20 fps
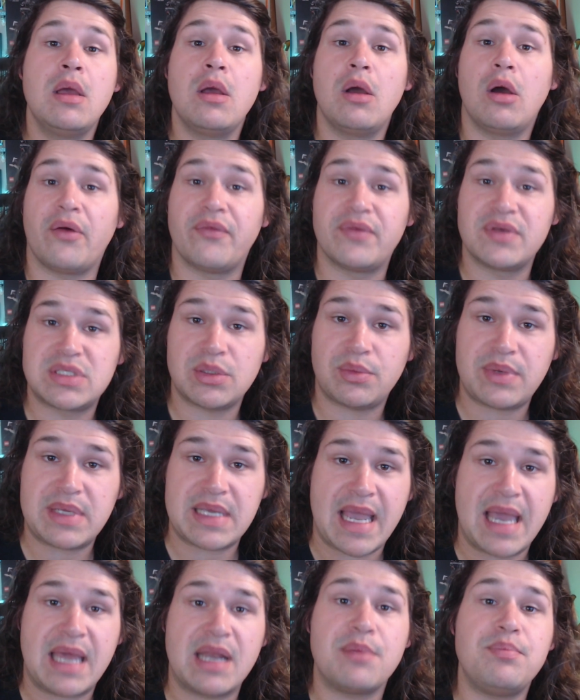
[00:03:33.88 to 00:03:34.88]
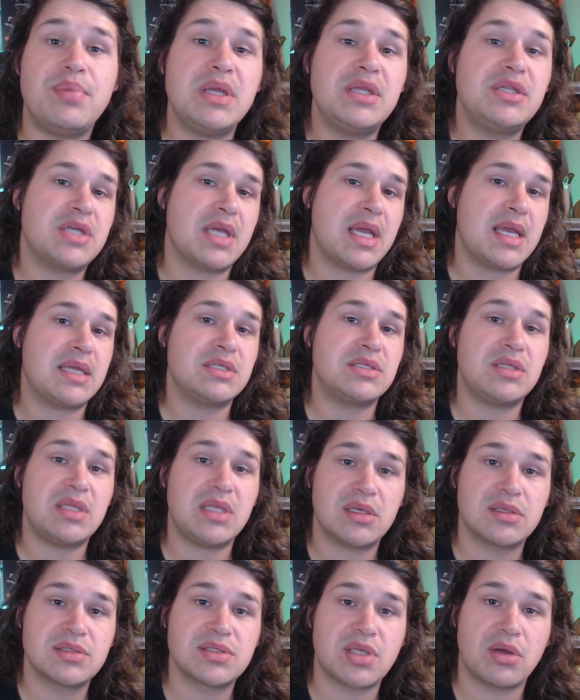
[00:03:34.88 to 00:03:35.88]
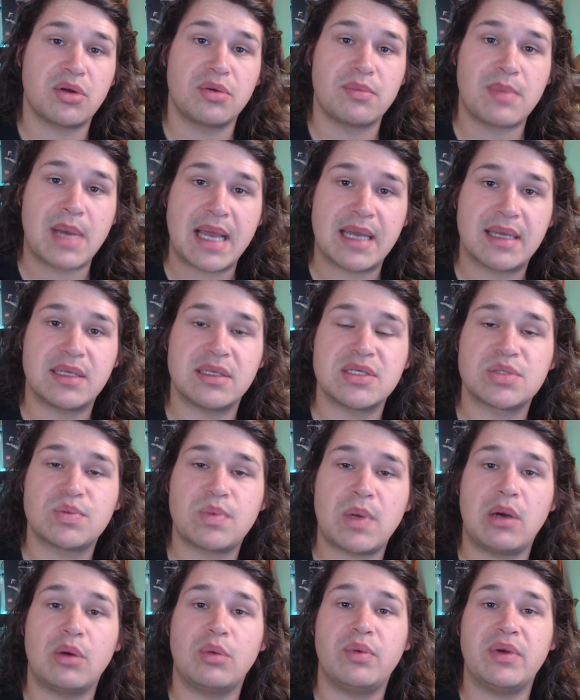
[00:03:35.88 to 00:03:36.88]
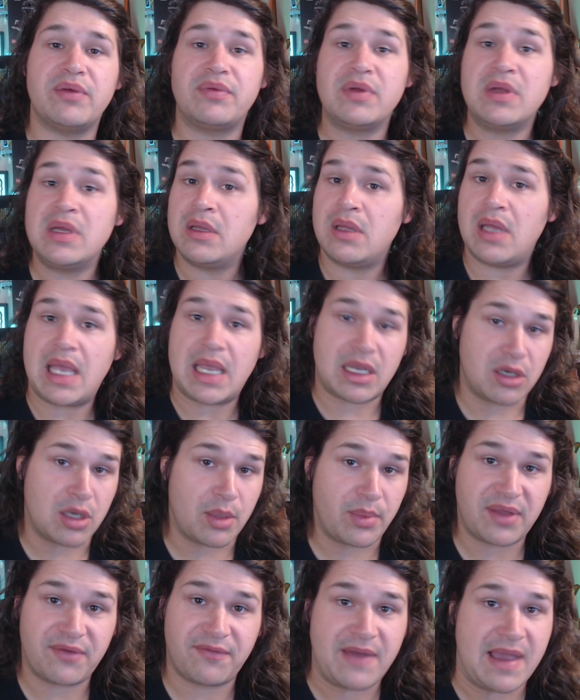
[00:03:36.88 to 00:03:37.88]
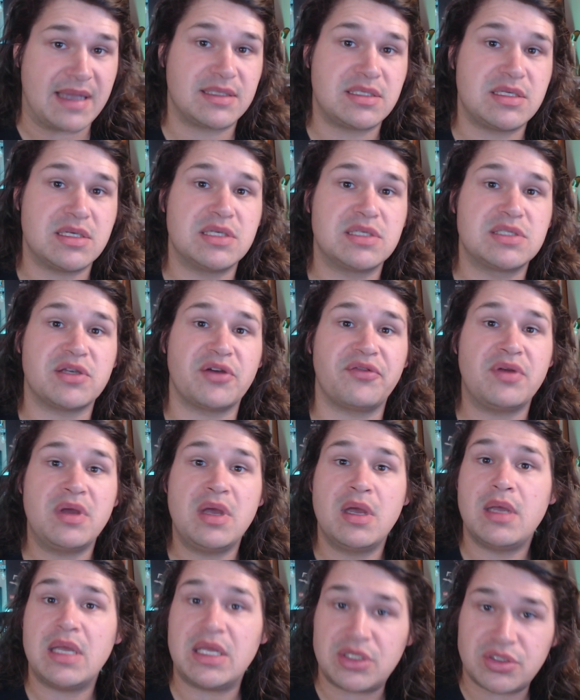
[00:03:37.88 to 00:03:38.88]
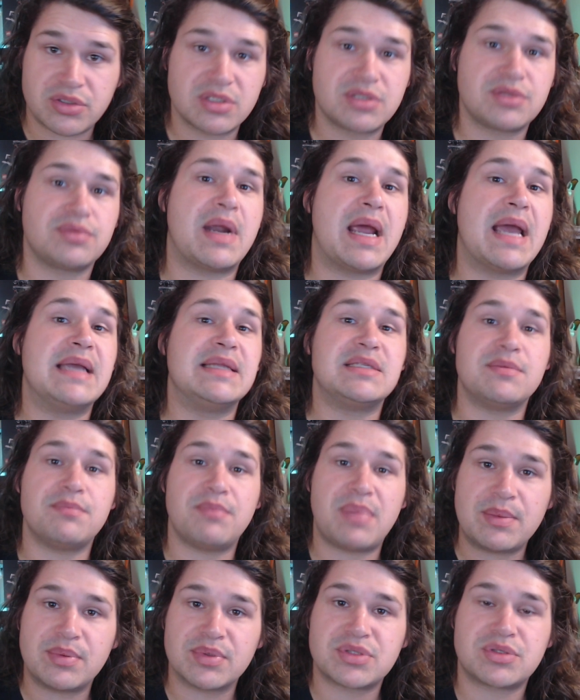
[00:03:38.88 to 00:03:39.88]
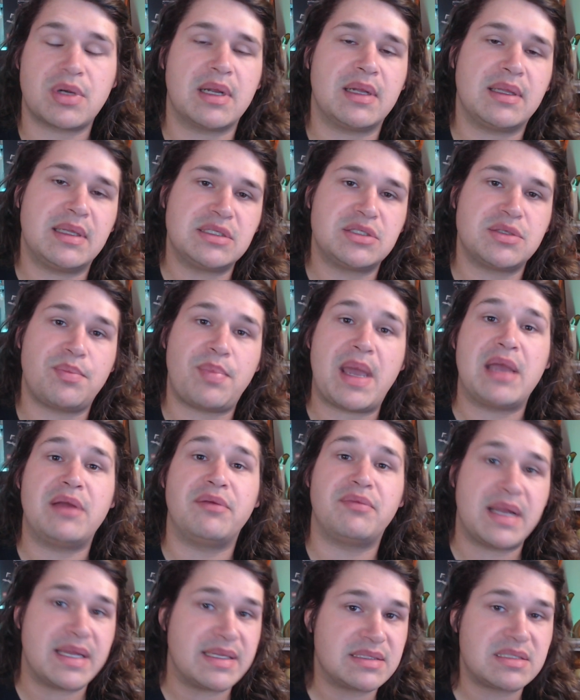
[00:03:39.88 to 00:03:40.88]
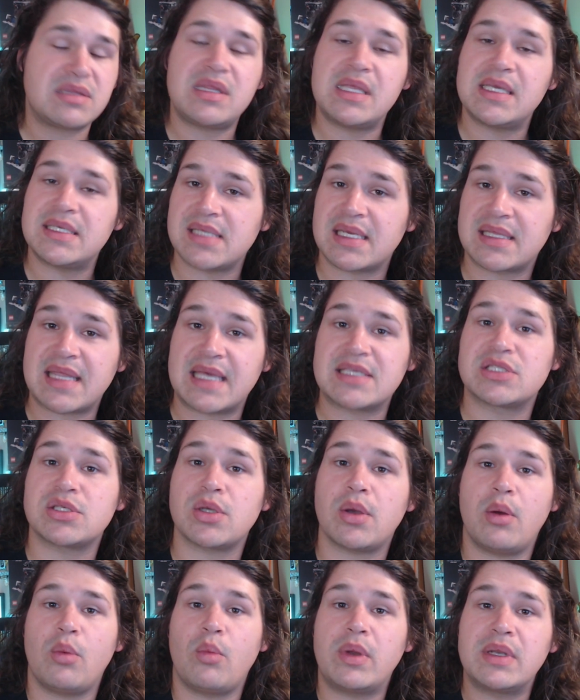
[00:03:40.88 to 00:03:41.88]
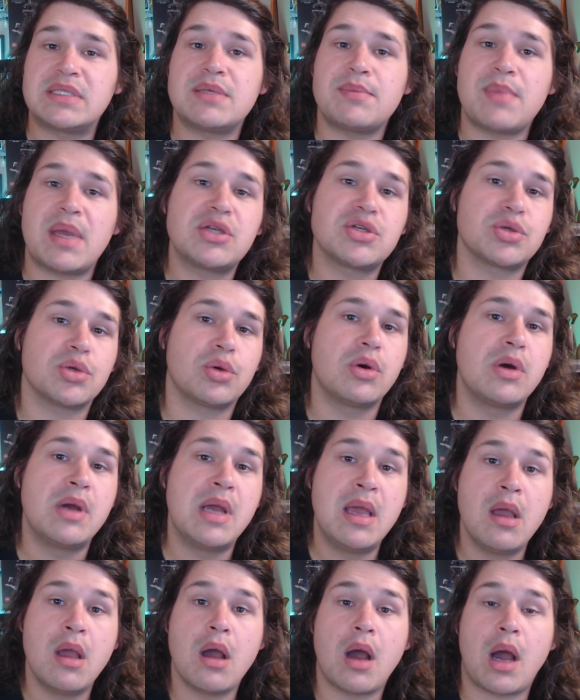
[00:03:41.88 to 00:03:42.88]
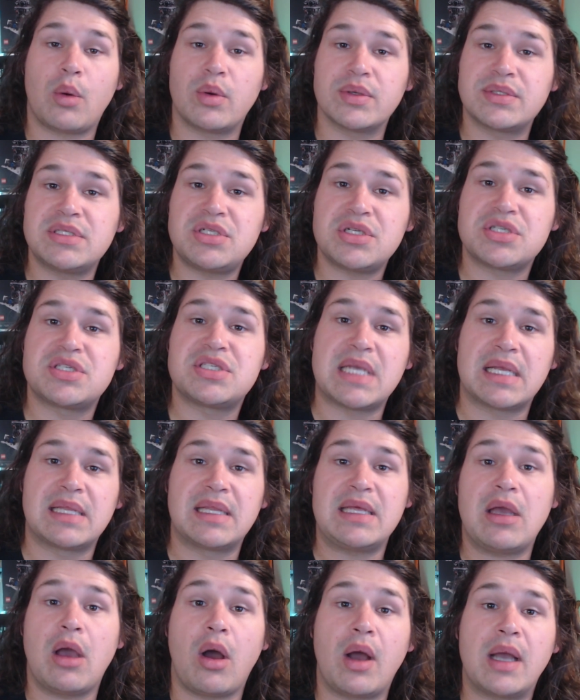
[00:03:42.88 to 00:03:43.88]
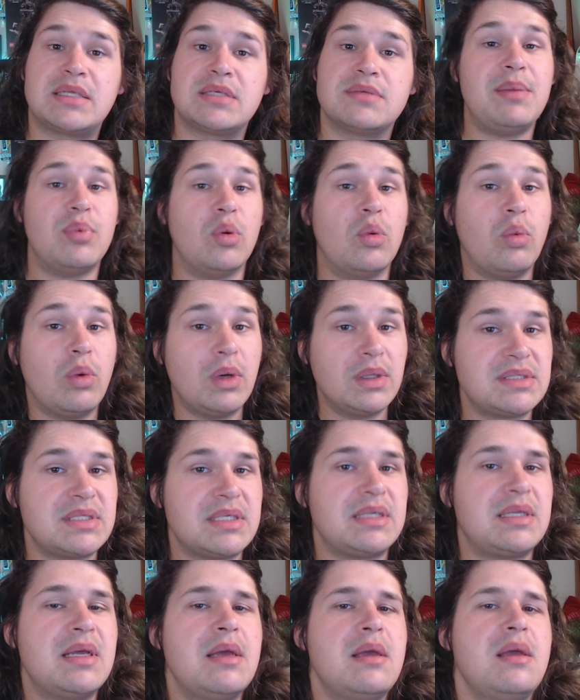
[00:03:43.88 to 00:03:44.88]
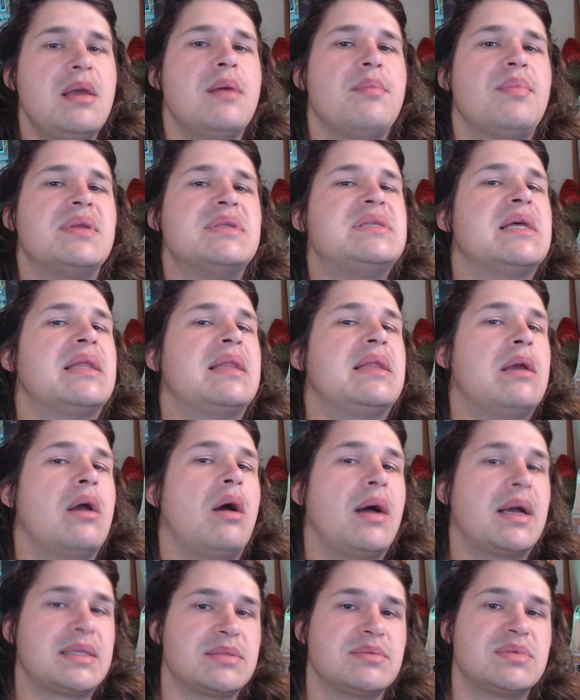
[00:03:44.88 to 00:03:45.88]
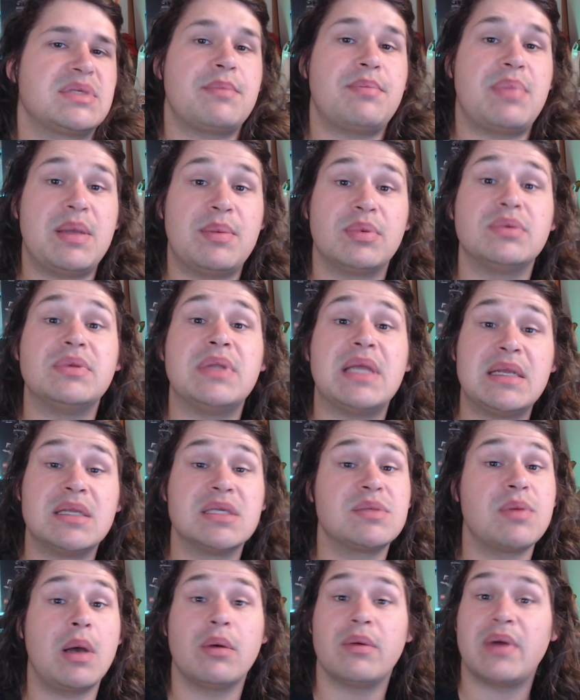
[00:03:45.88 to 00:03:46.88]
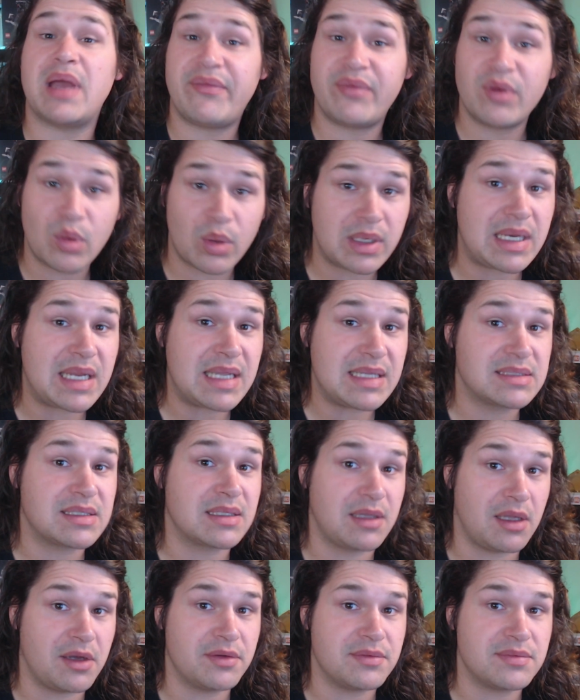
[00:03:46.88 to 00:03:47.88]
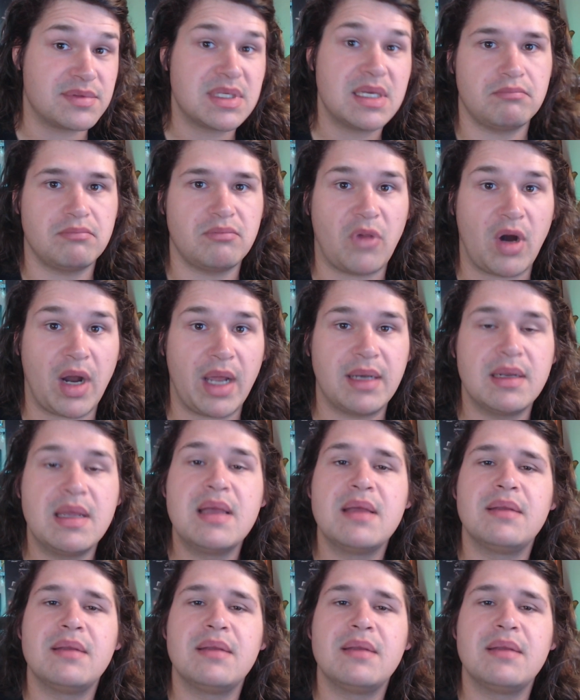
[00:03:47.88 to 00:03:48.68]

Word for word: Obviously we had a big change in the external market as well with economic factors of interest rates and people struggling to pay rent and things like that. So I wanted to make sure I wasn't just selling items wanted, but selling items that people need as well. Everyone needs clothes, right?